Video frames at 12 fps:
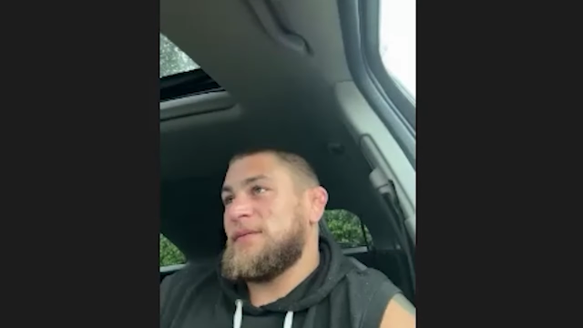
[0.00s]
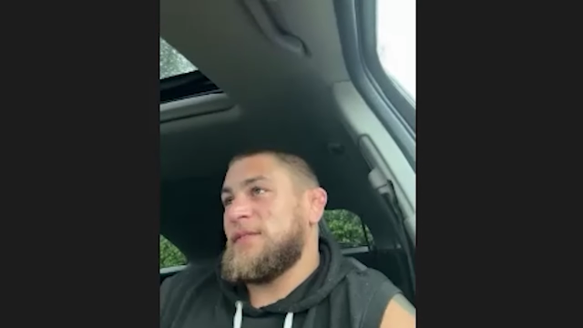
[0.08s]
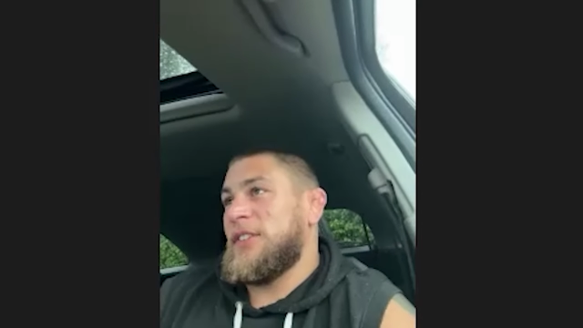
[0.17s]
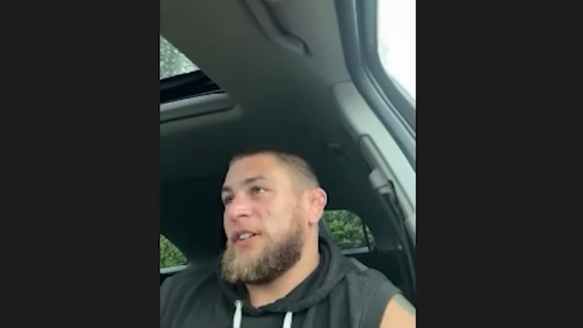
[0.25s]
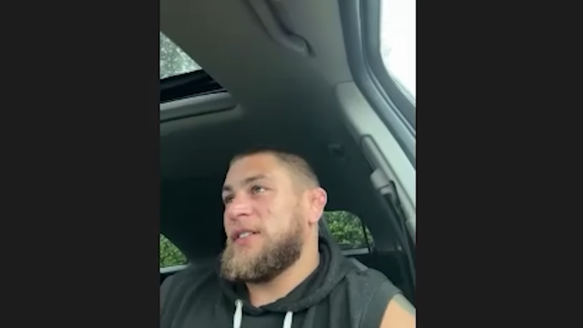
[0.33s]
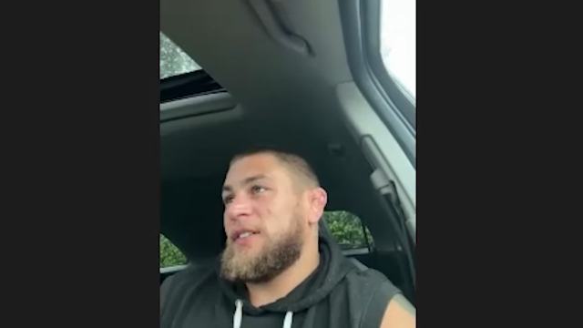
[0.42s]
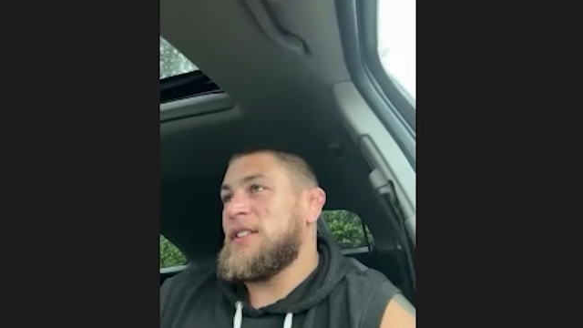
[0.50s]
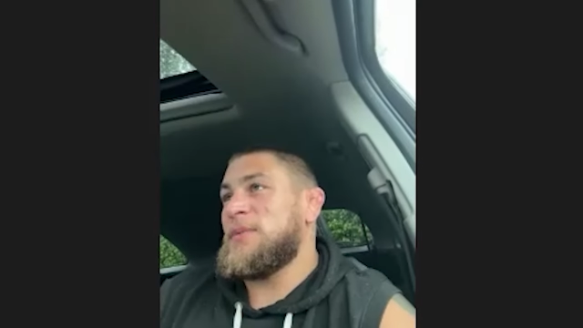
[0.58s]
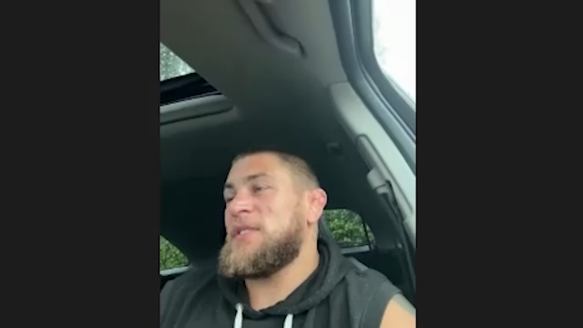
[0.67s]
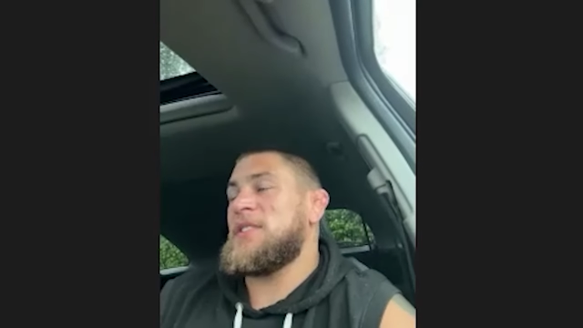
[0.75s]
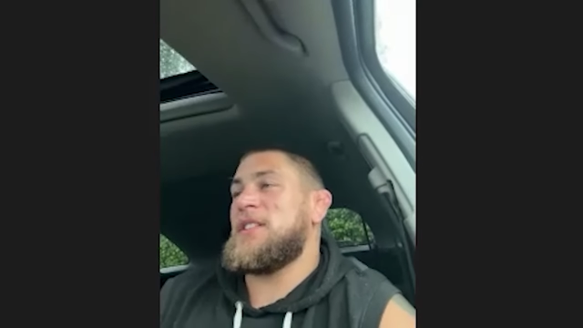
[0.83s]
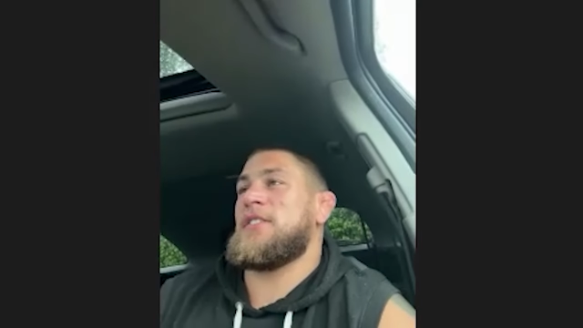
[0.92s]
And this
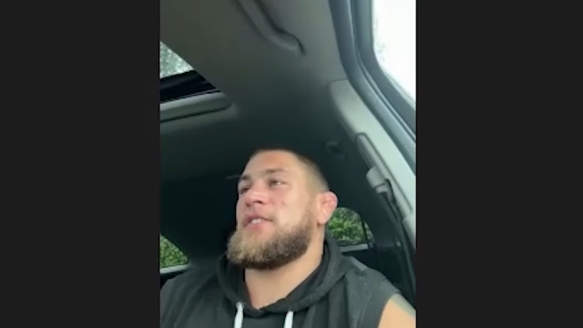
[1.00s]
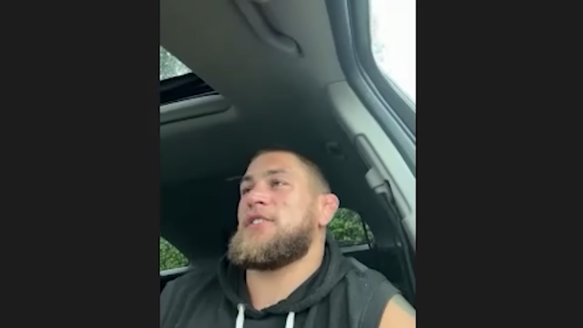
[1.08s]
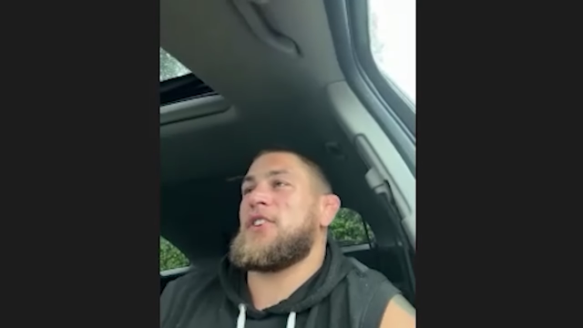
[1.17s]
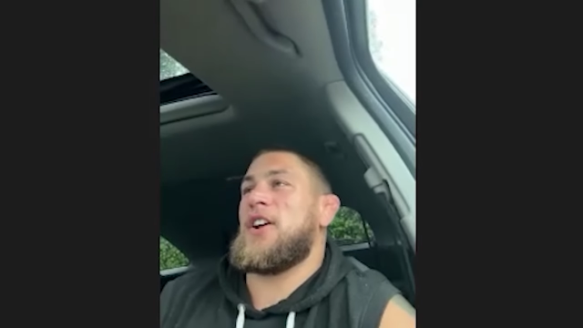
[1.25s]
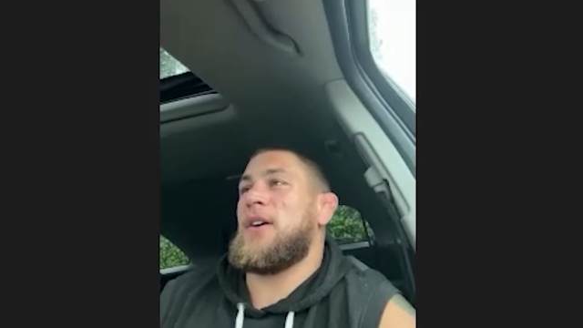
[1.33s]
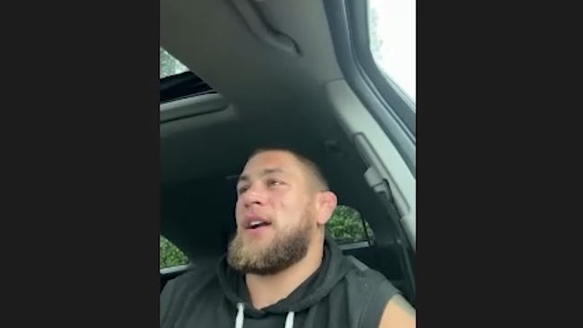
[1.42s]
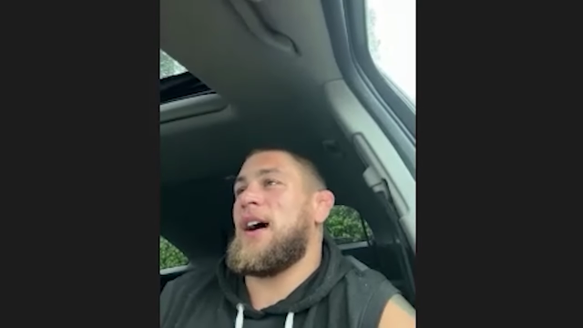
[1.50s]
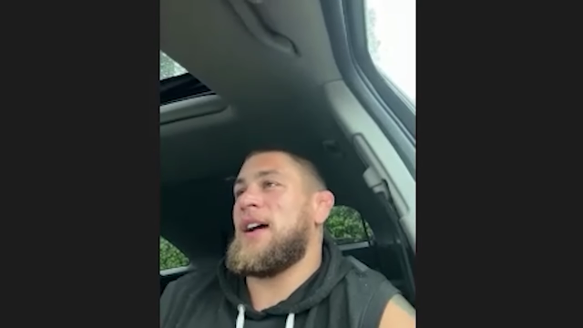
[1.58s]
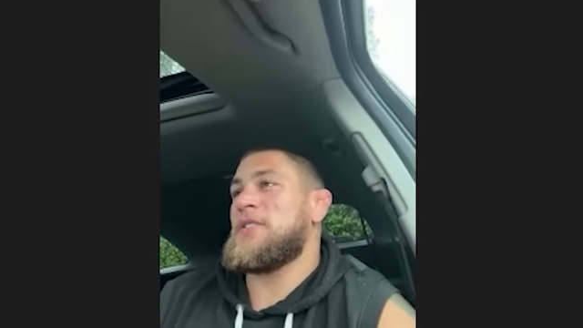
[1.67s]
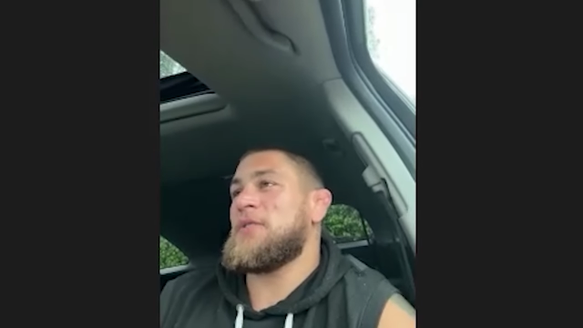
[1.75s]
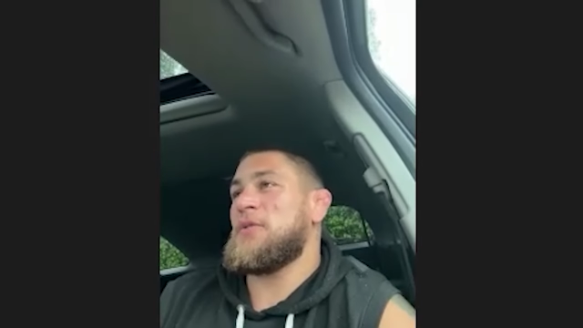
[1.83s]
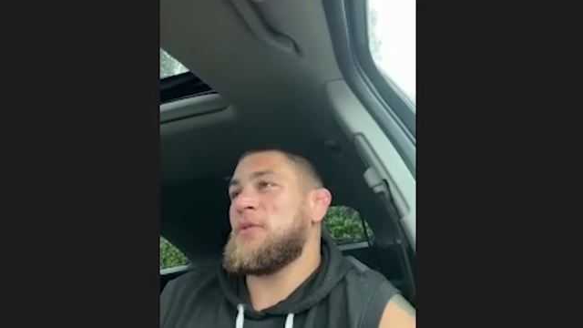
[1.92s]
was years ago in
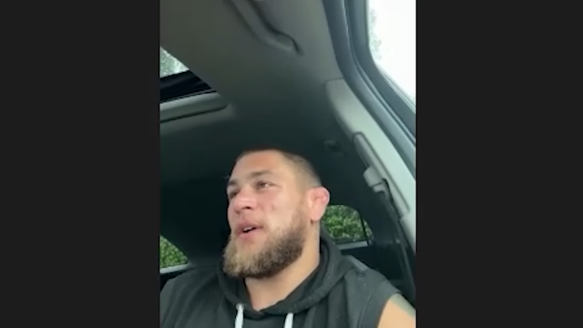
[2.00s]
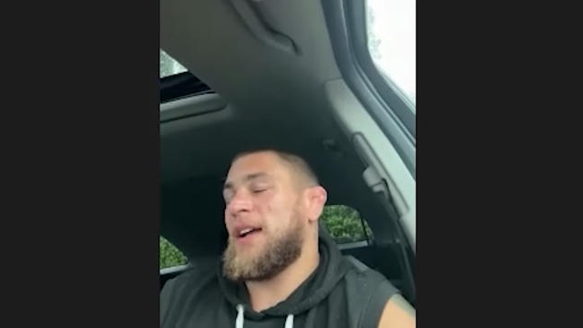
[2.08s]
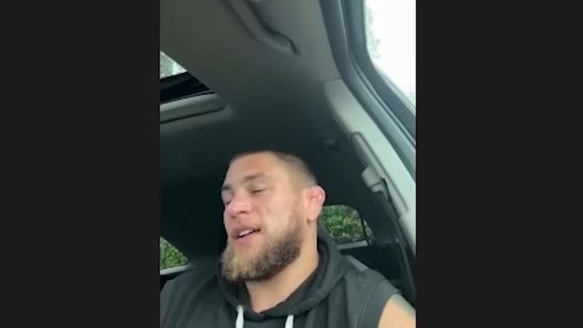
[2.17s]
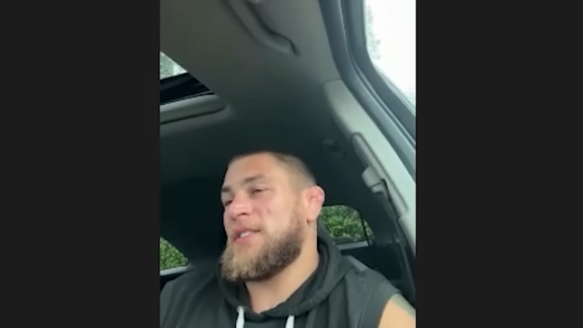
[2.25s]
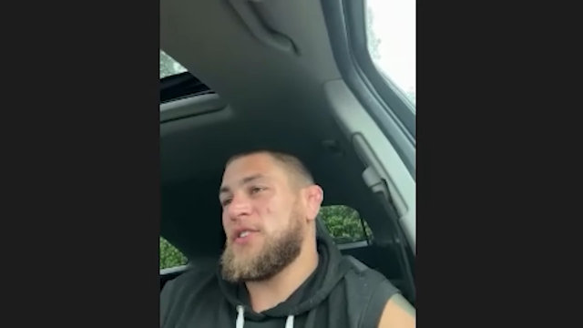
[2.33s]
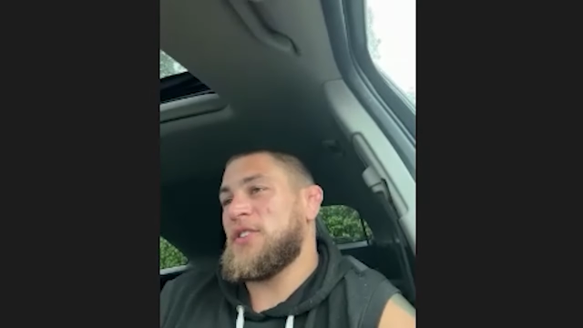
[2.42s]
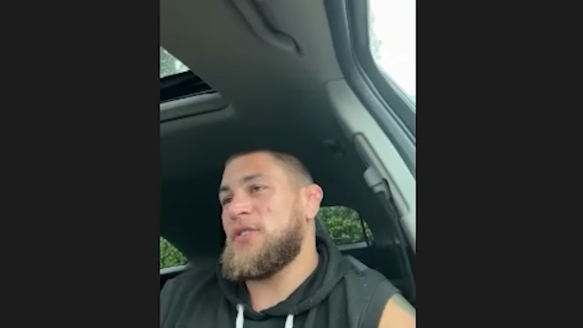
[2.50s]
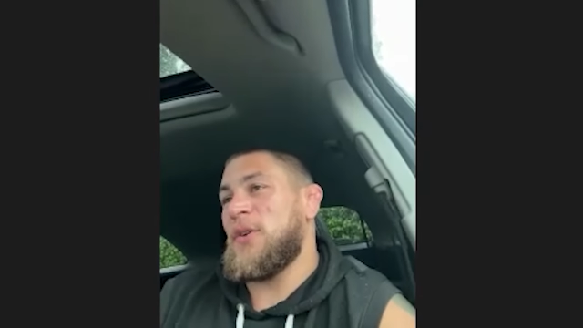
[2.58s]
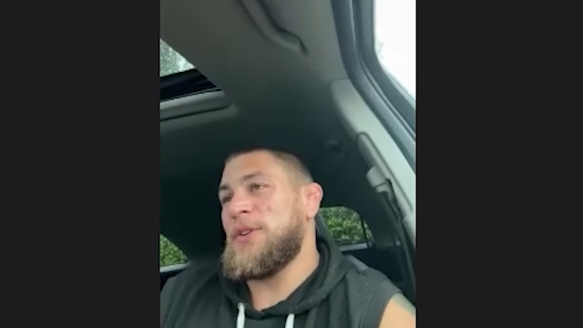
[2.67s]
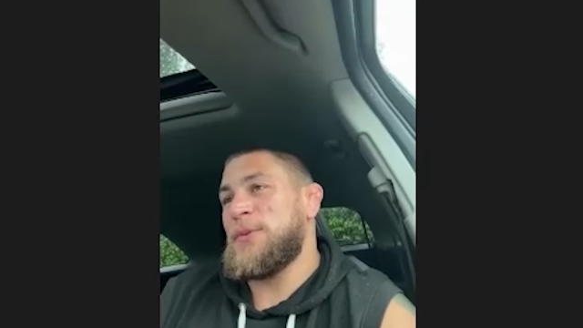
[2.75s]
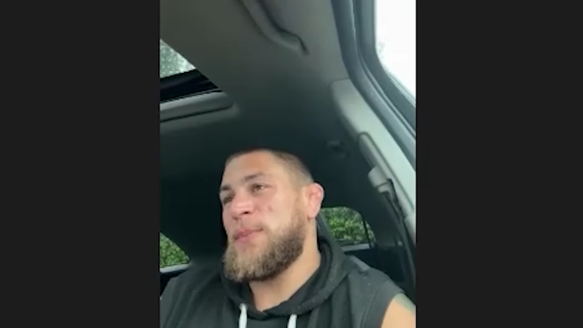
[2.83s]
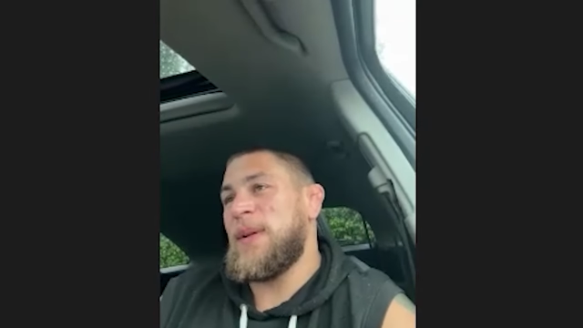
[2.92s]
high school. I guess just
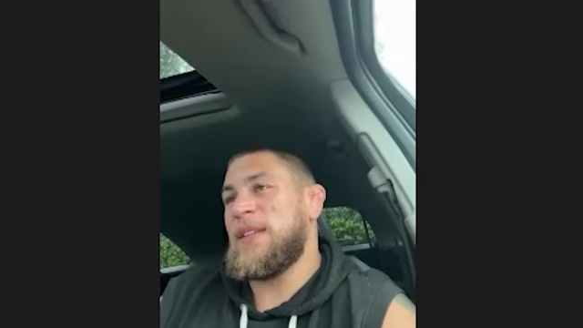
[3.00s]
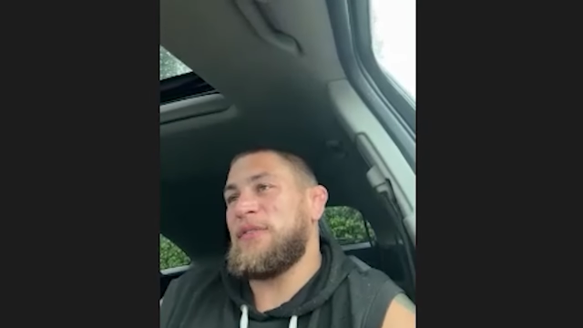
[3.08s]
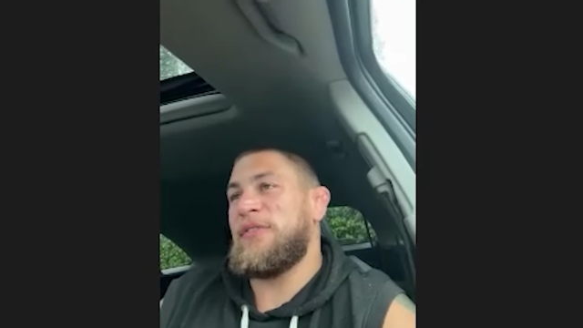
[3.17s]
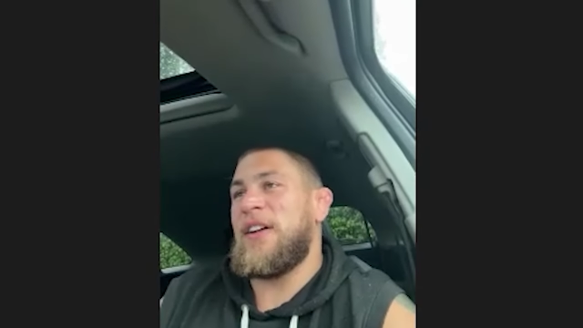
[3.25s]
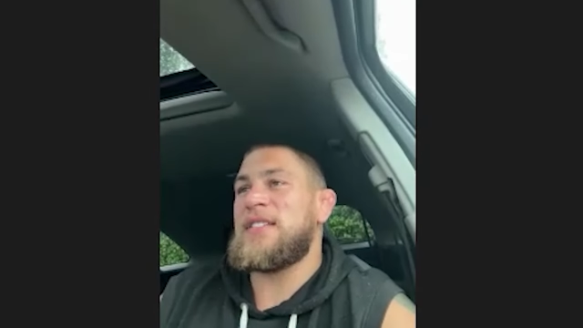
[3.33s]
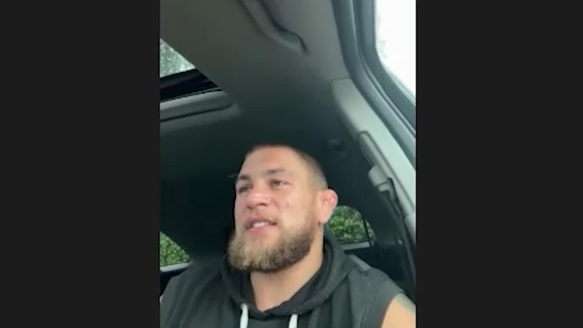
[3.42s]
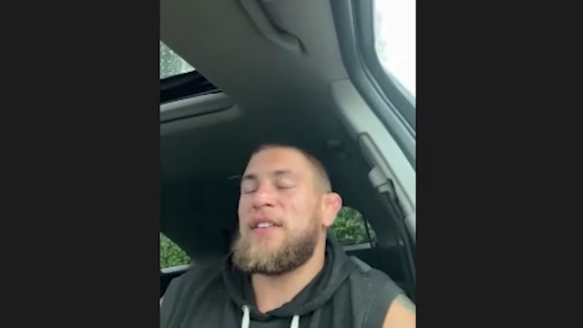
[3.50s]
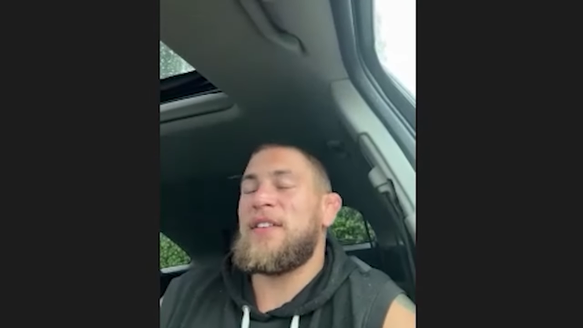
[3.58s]
always been defensive.